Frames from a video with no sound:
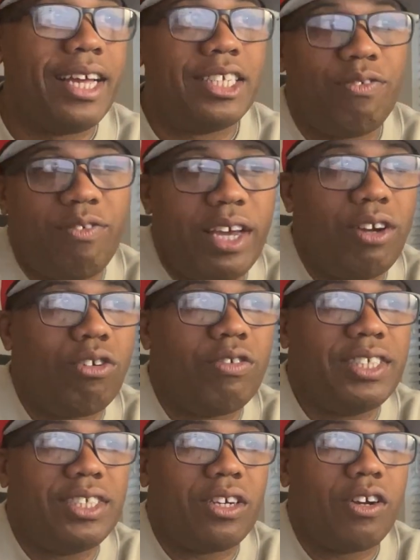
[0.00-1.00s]
as Federal
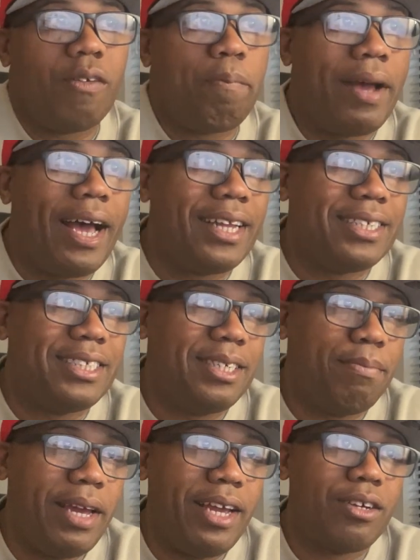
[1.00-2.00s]
Reserve
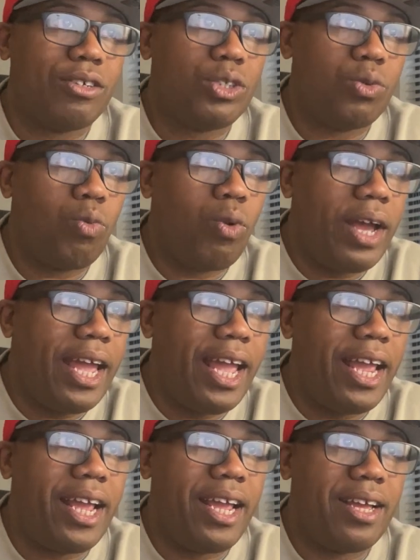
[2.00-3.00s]
policymakers
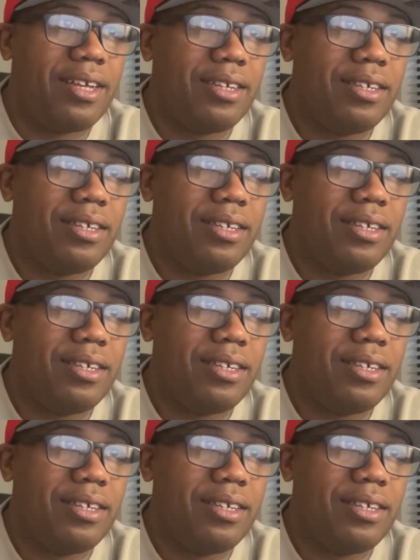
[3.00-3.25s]
weigh